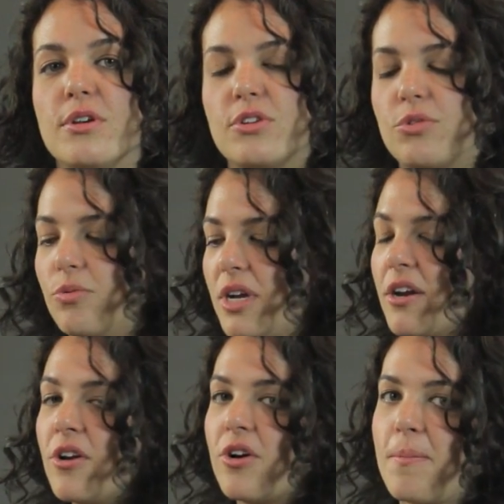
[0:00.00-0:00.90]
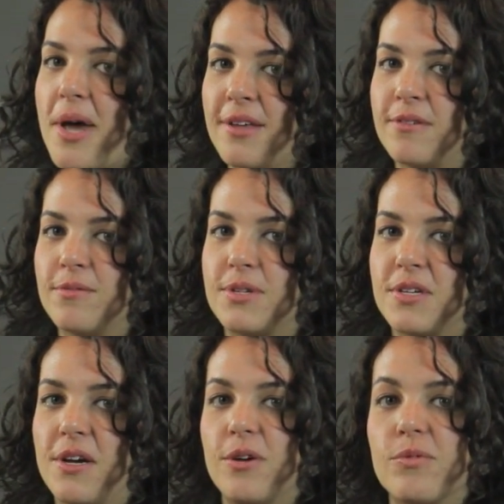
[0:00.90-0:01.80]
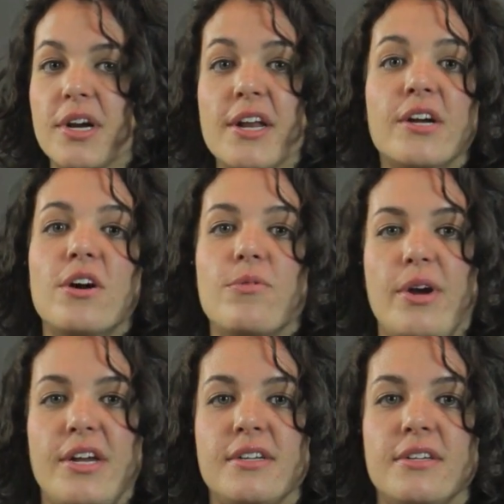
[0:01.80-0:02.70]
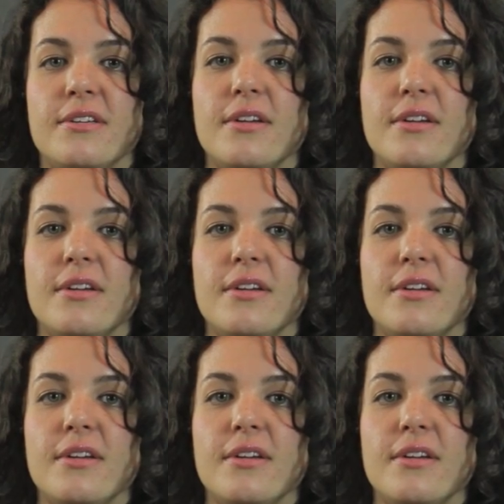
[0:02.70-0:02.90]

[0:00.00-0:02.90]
So when we get on our bathroom scale, we're getting our weight.